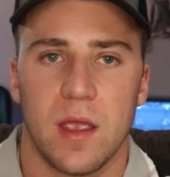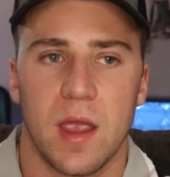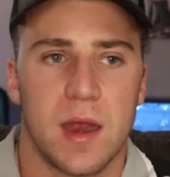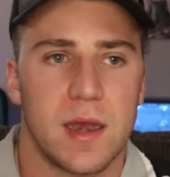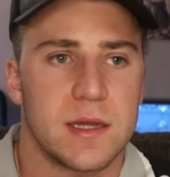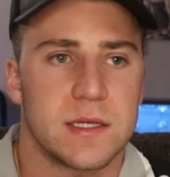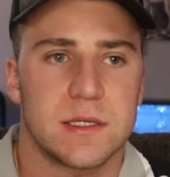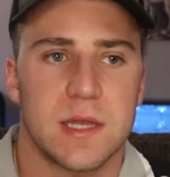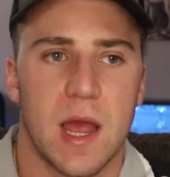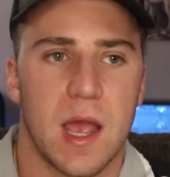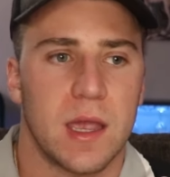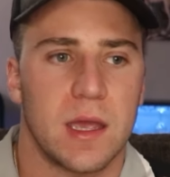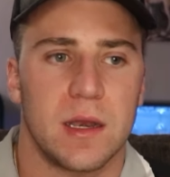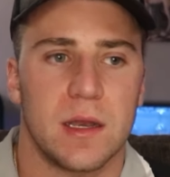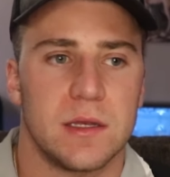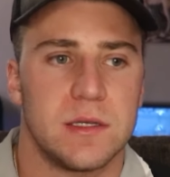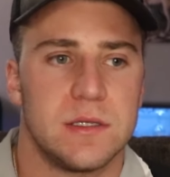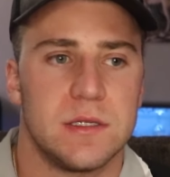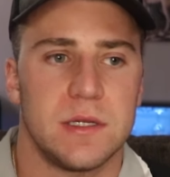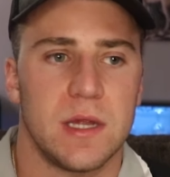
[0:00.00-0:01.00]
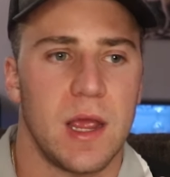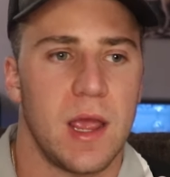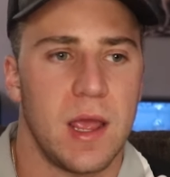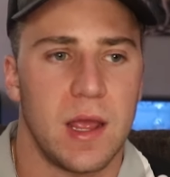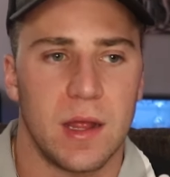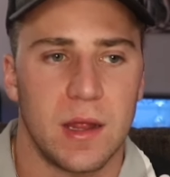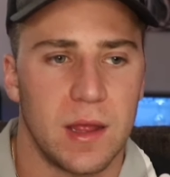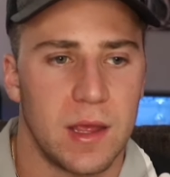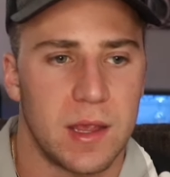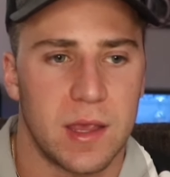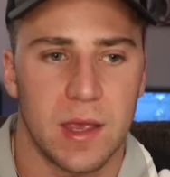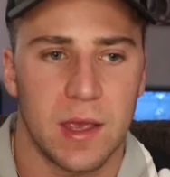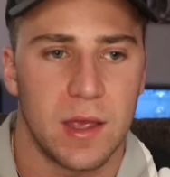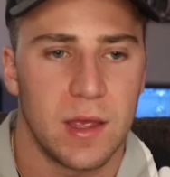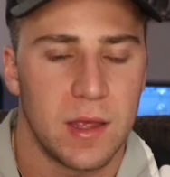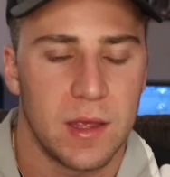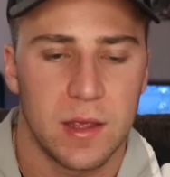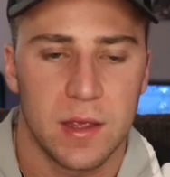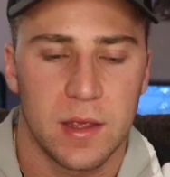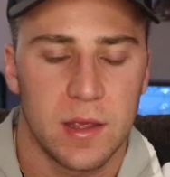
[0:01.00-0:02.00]
And it's not going to change. Like,
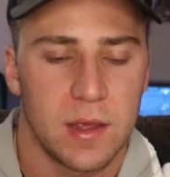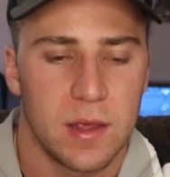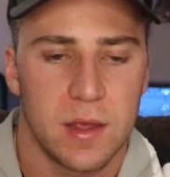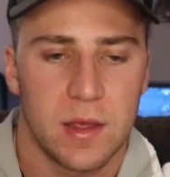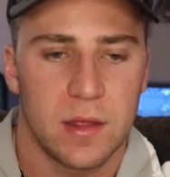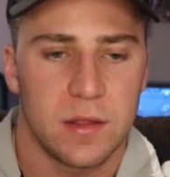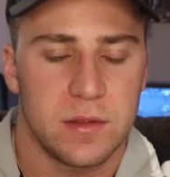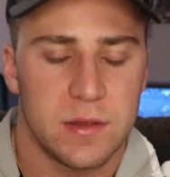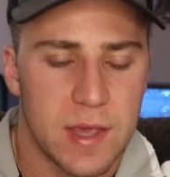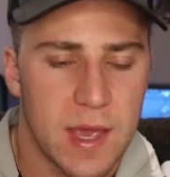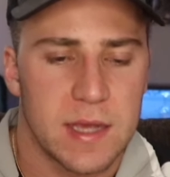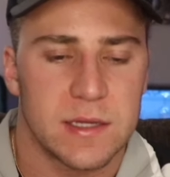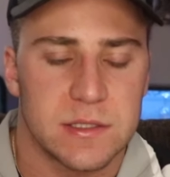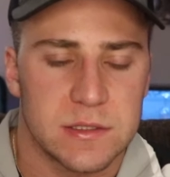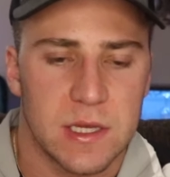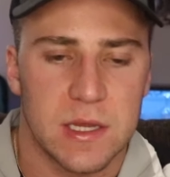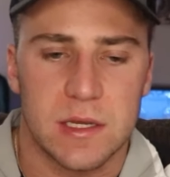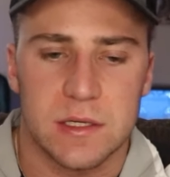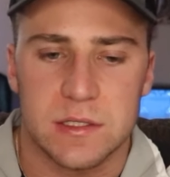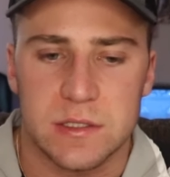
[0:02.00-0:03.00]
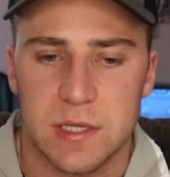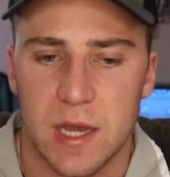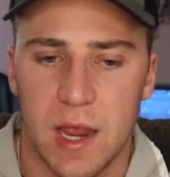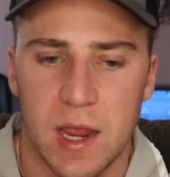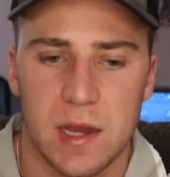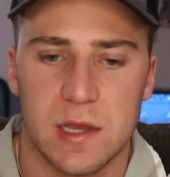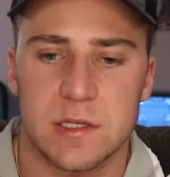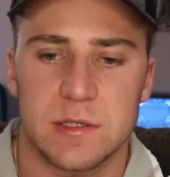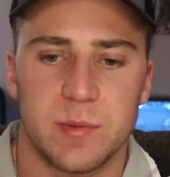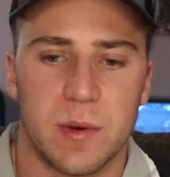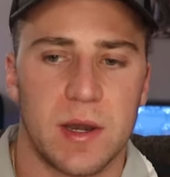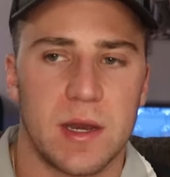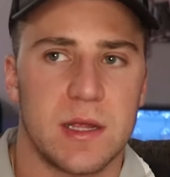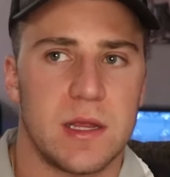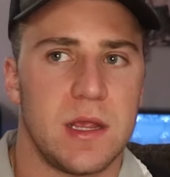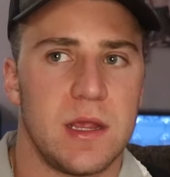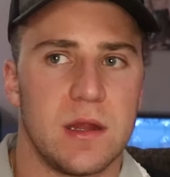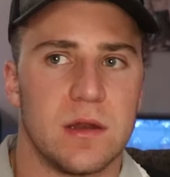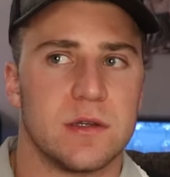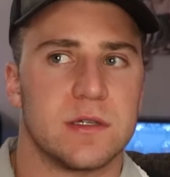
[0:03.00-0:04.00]
yes, things change,
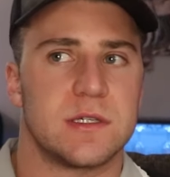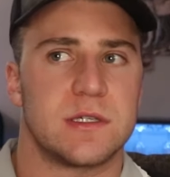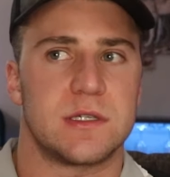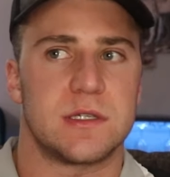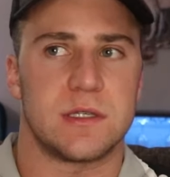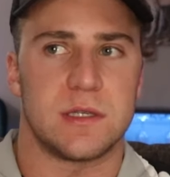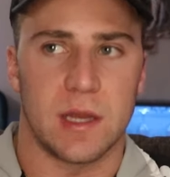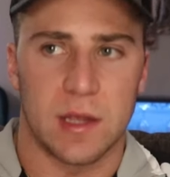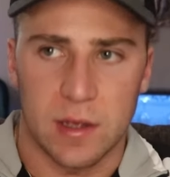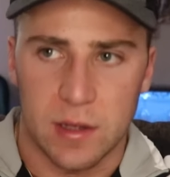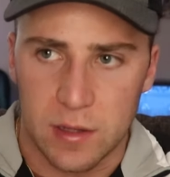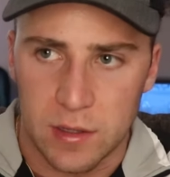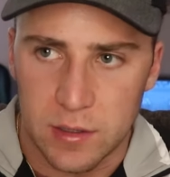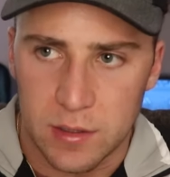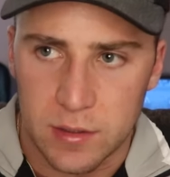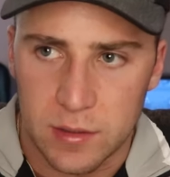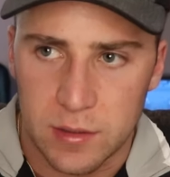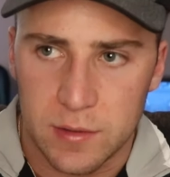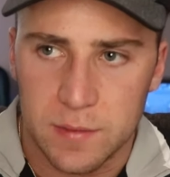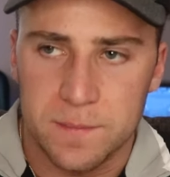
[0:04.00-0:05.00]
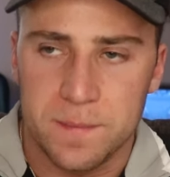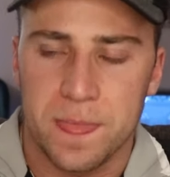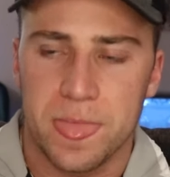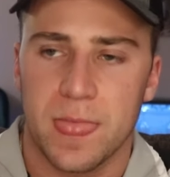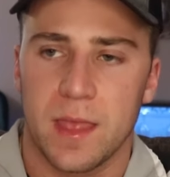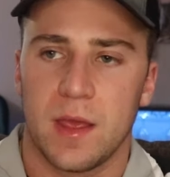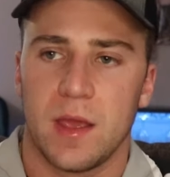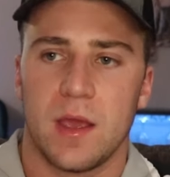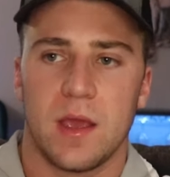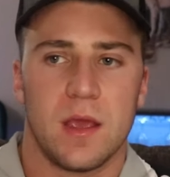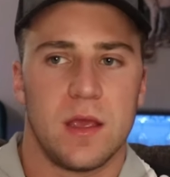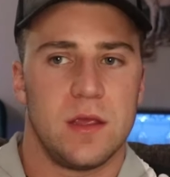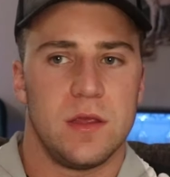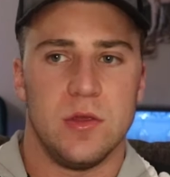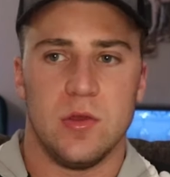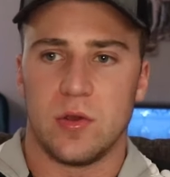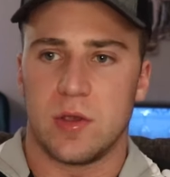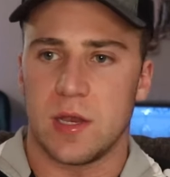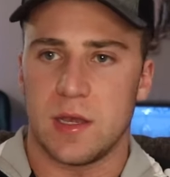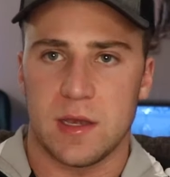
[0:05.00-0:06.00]
but you're still,
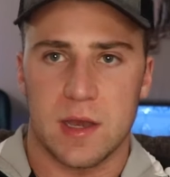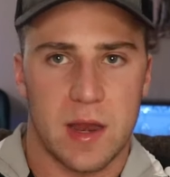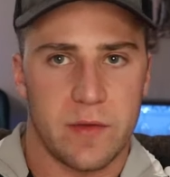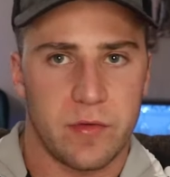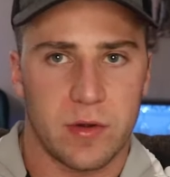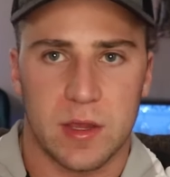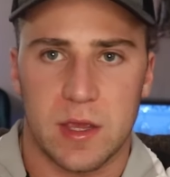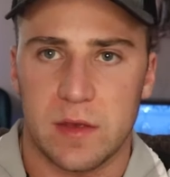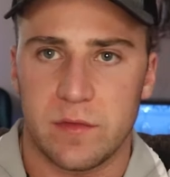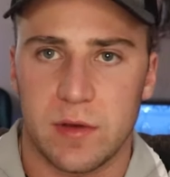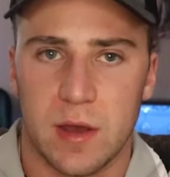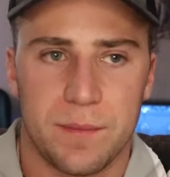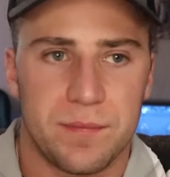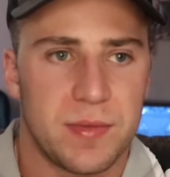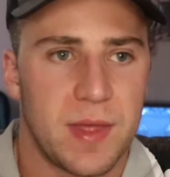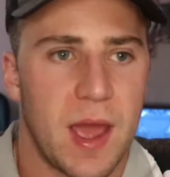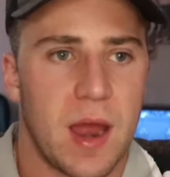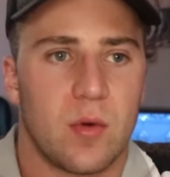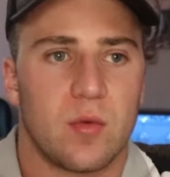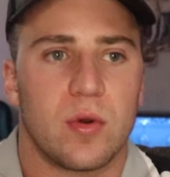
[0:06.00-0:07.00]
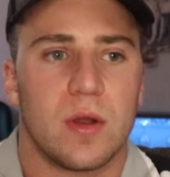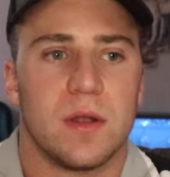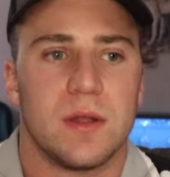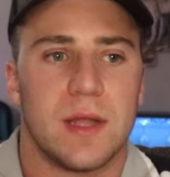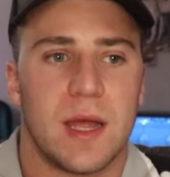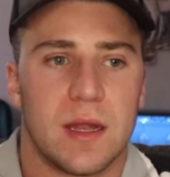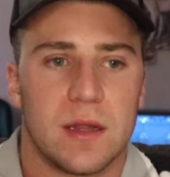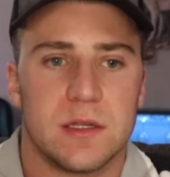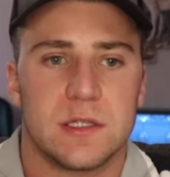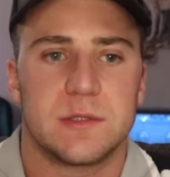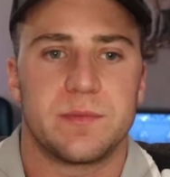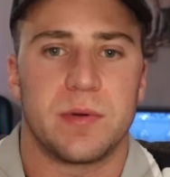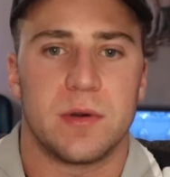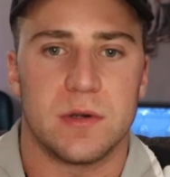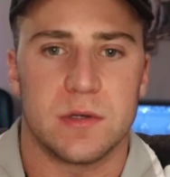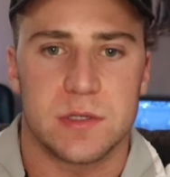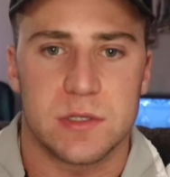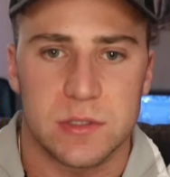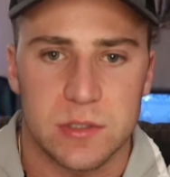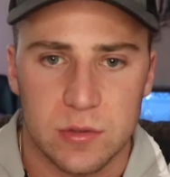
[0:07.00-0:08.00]
you can never give up that relentless
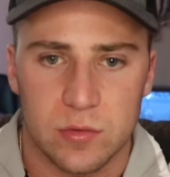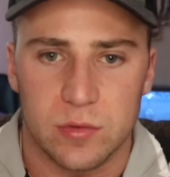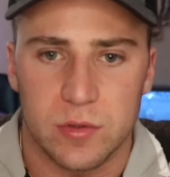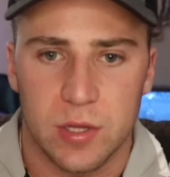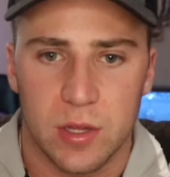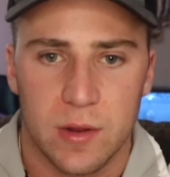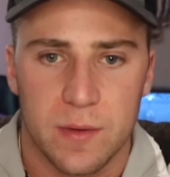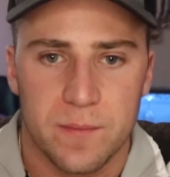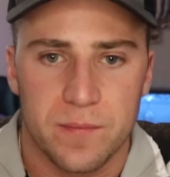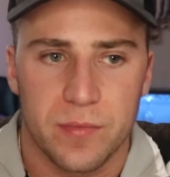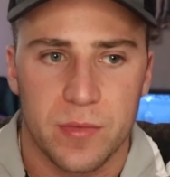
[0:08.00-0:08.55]
pursuit